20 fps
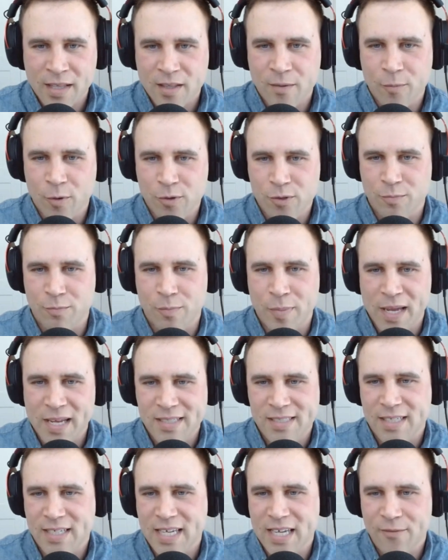The most
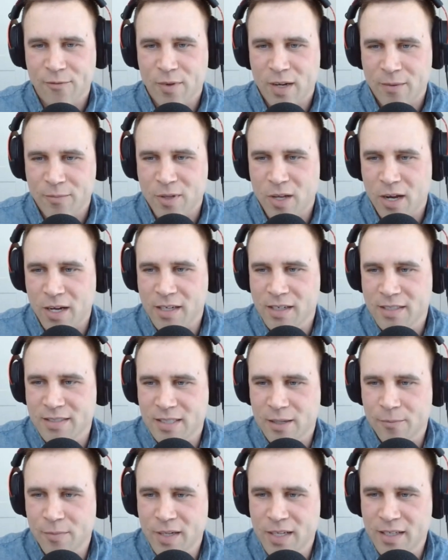basic, even when I'm talking to
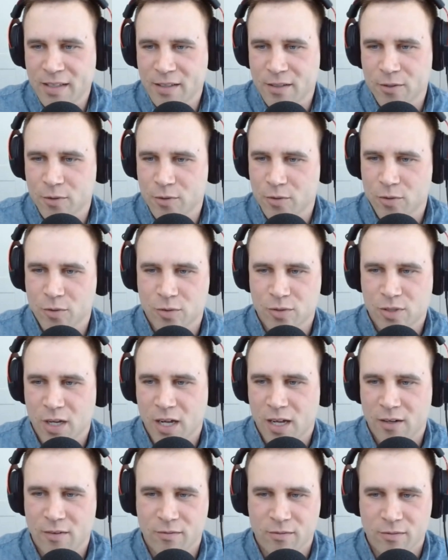somebody who, who's
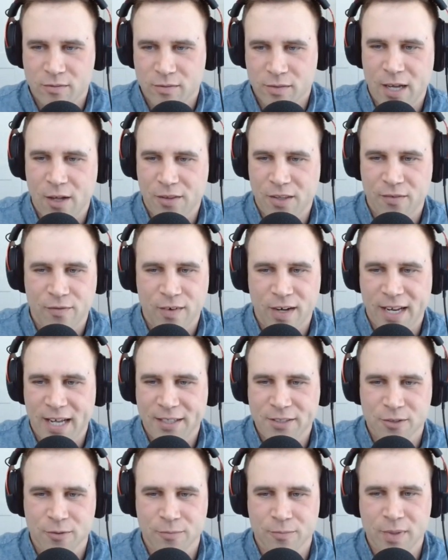got healthy
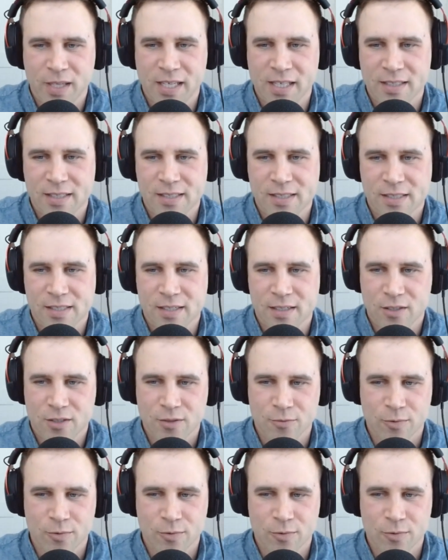financial means,